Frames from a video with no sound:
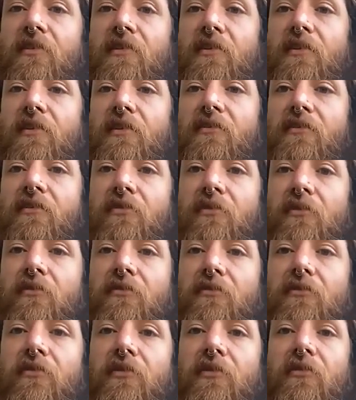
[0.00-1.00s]
So those
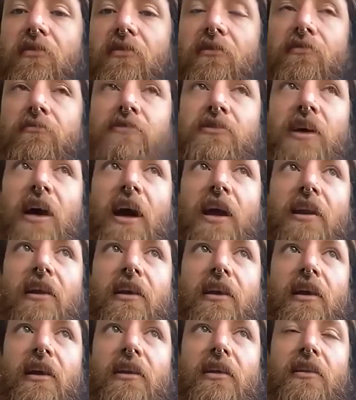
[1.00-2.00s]
in the Zoom chat
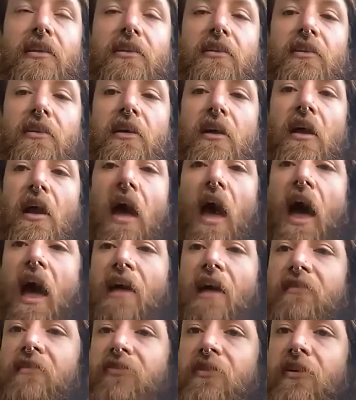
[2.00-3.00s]
can
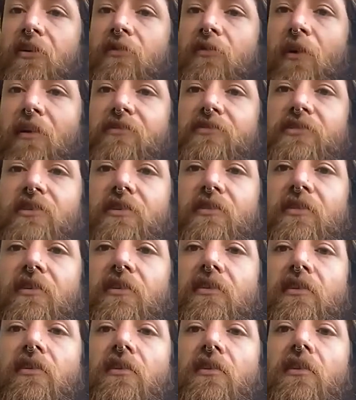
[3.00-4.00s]
ask their questions, and